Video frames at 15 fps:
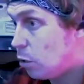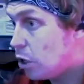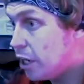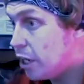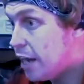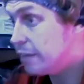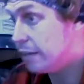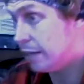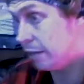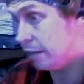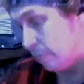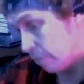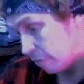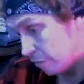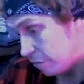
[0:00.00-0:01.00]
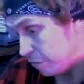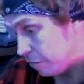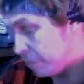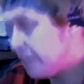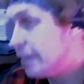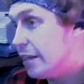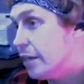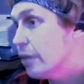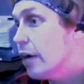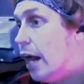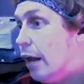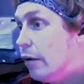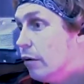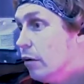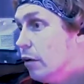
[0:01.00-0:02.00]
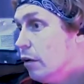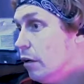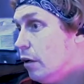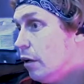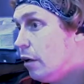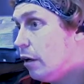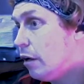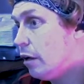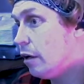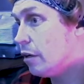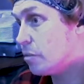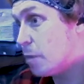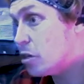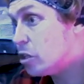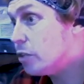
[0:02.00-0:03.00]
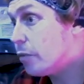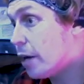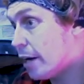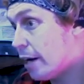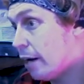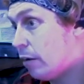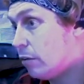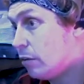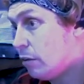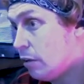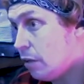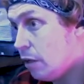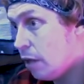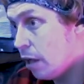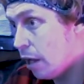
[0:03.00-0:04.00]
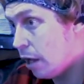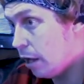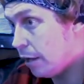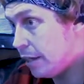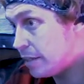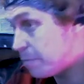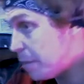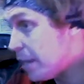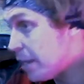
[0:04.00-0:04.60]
We're connecting via the internet, uh, especially right now. Uh, it's